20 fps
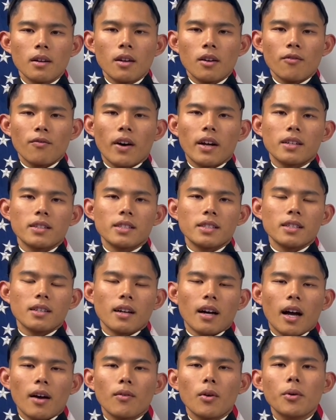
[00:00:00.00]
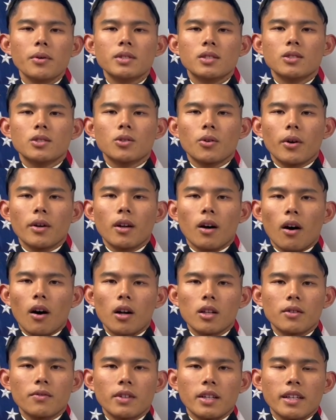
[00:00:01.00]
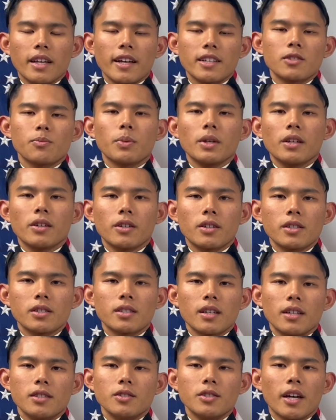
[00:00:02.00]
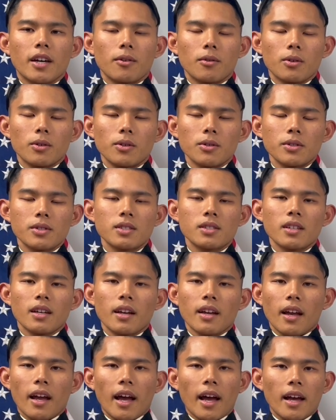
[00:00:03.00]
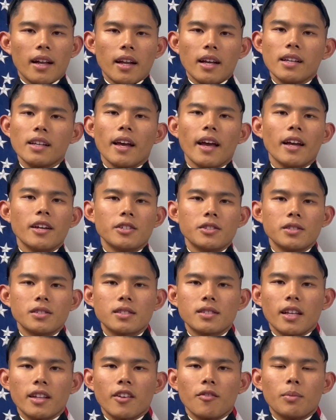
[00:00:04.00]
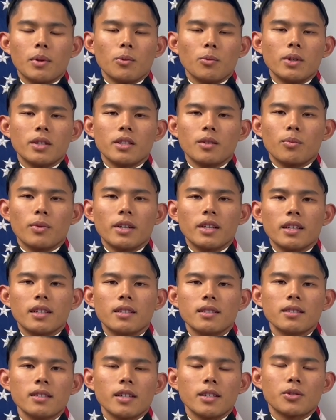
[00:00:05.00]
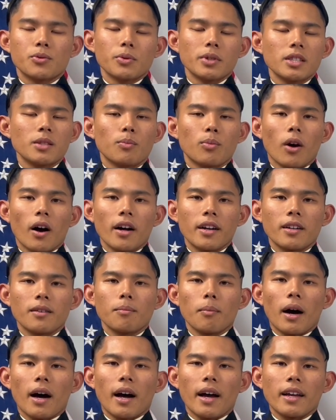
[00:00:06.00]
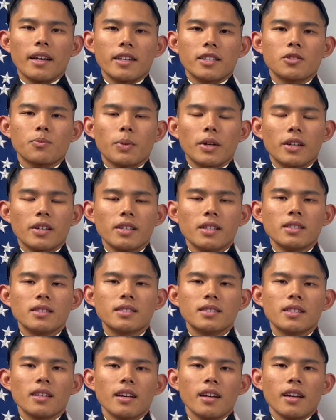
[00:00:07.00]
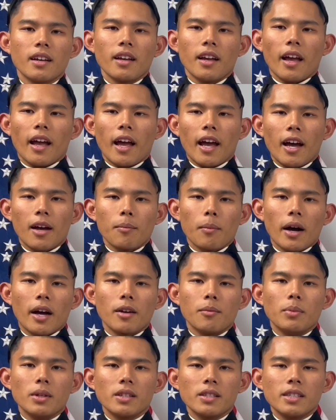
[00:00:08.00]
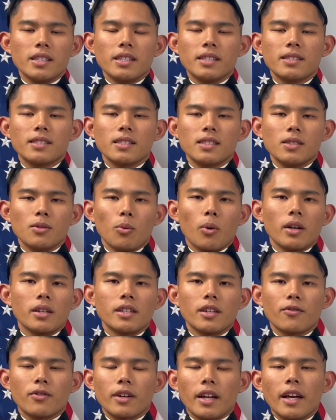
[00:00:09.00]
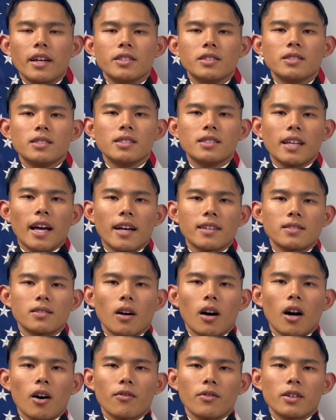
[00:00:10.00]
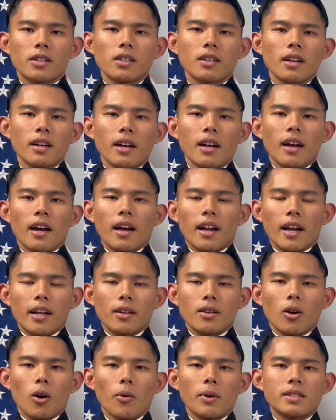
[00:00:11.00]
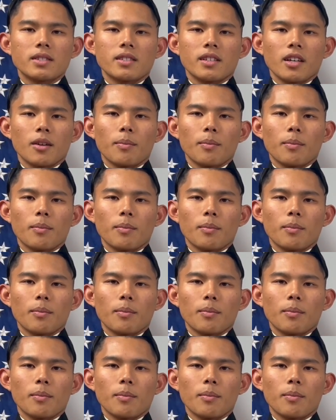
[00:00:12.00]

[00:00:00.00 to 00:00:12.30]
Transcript: Finally, I've always enjoyed all of the guest speakers and generals and any agents that they've been willing to bring in. It's really broadened my experience and my ability to see what different agencies has to offer, and I can always think